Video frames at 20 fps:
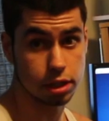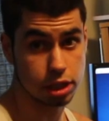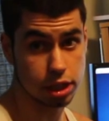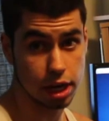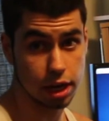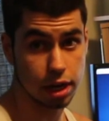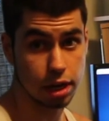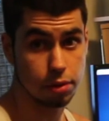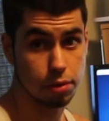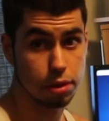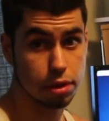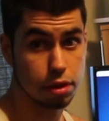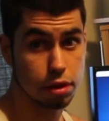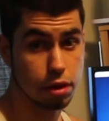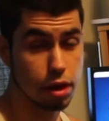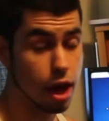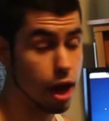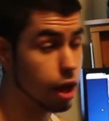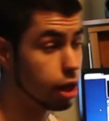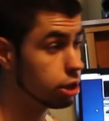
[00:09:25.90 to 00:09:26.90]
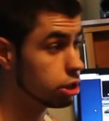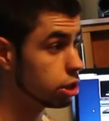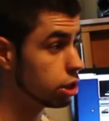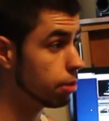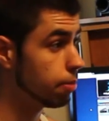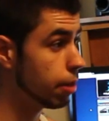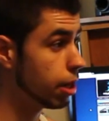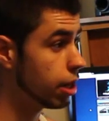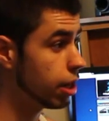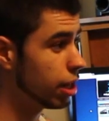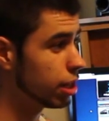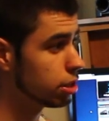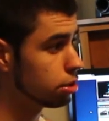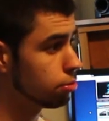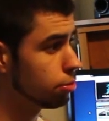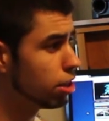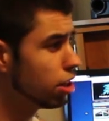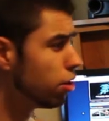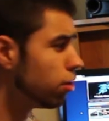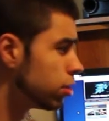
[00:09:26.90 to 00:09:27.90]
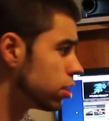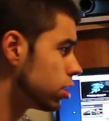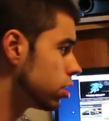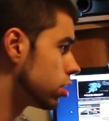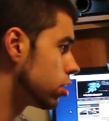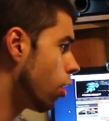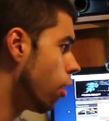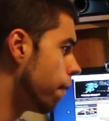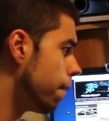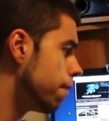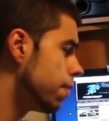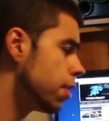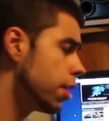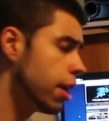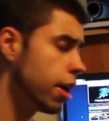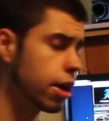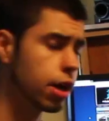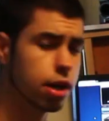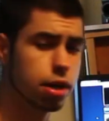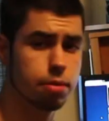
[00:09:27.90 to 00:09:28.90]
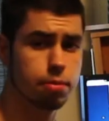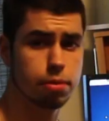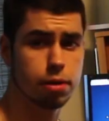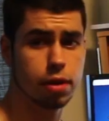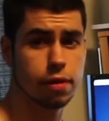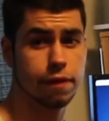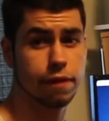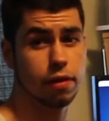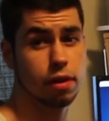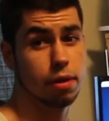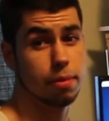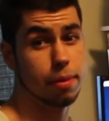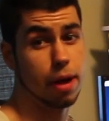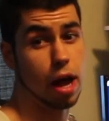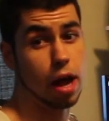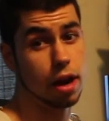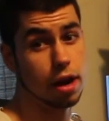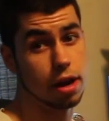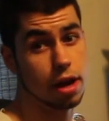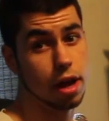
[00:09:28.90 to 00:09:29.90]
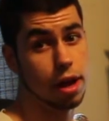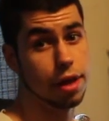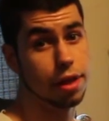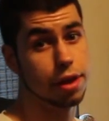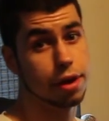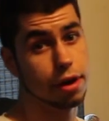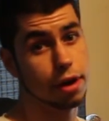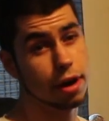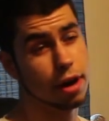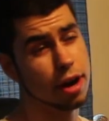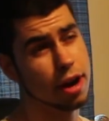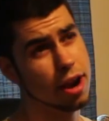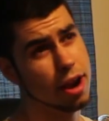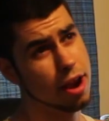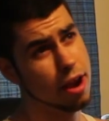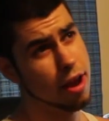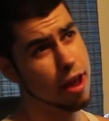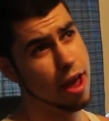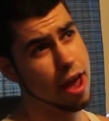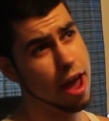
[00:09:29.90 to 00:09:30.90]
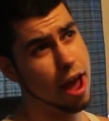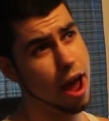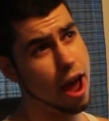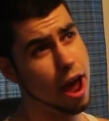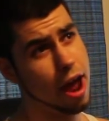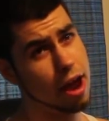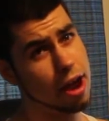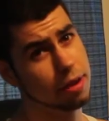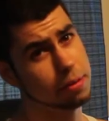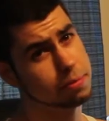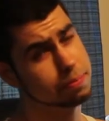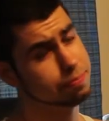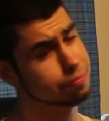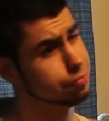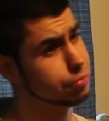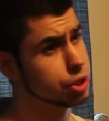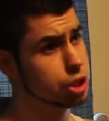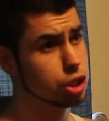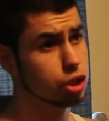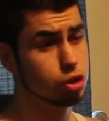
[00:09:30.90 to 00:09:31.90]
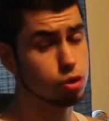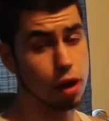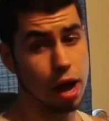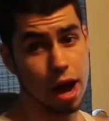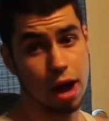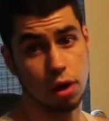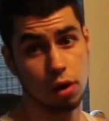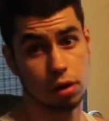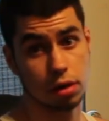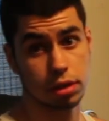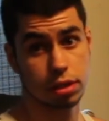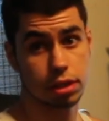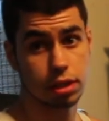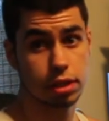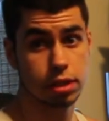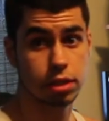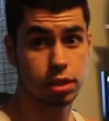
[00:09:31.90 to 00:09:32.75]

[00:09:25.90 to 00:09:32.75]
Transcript: I'll check in with you guys in my next meal, which is hopefully not going to be for about another 2 hours.